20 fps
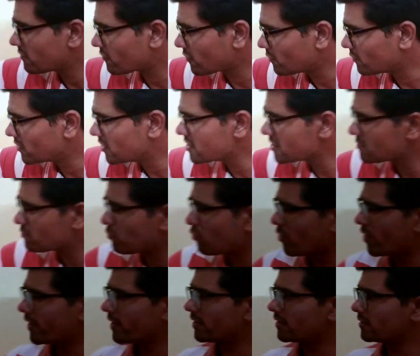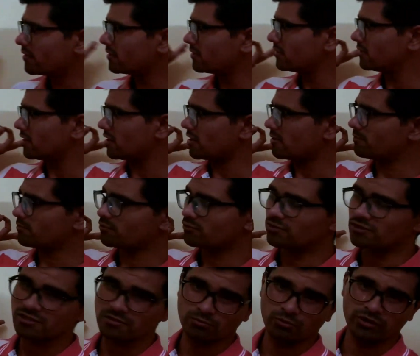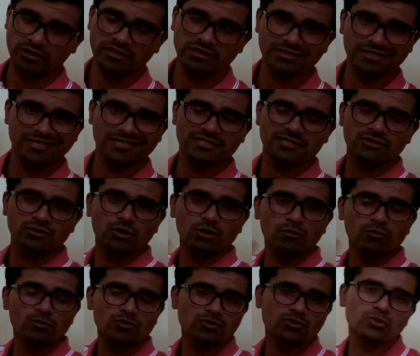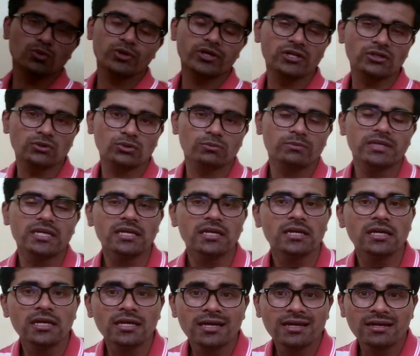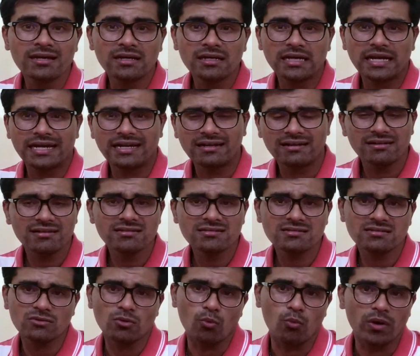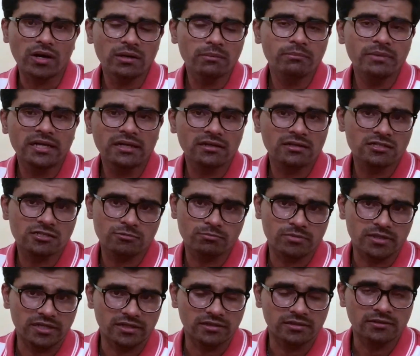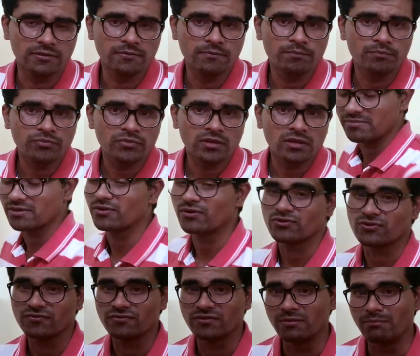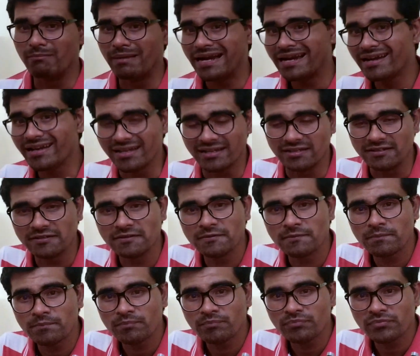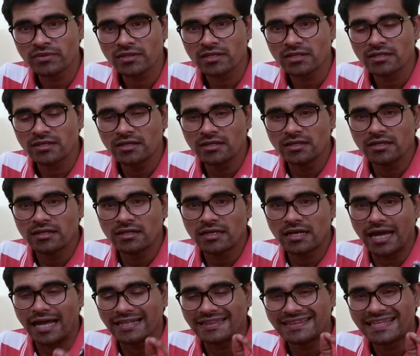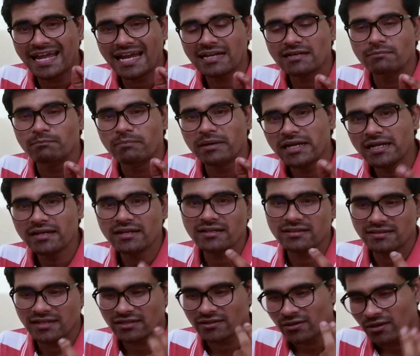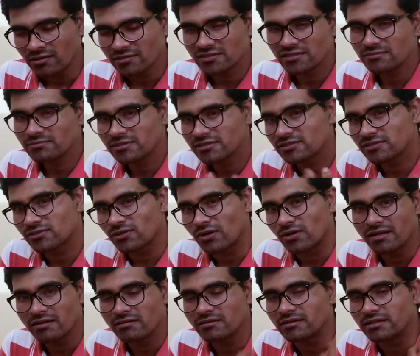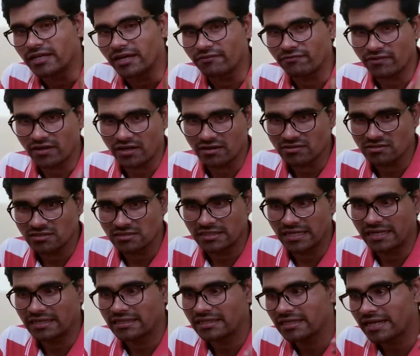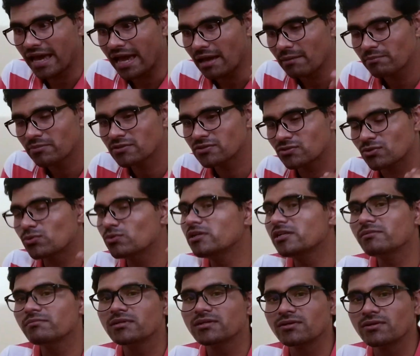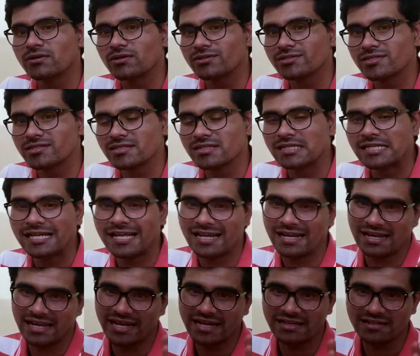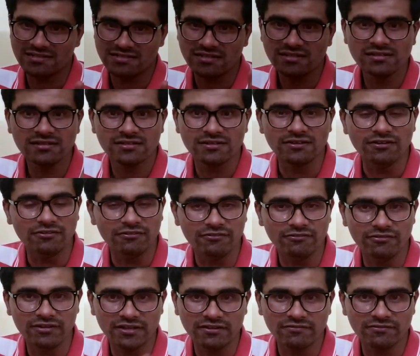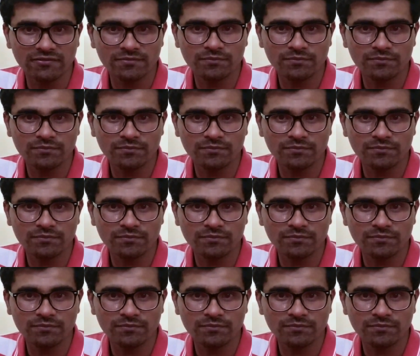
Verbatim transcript: from this point up to this point. It's almost going to be at least 1 meter spread because of the bending, and that bending, that concept is called diffraction, and it happens only because light is a wave.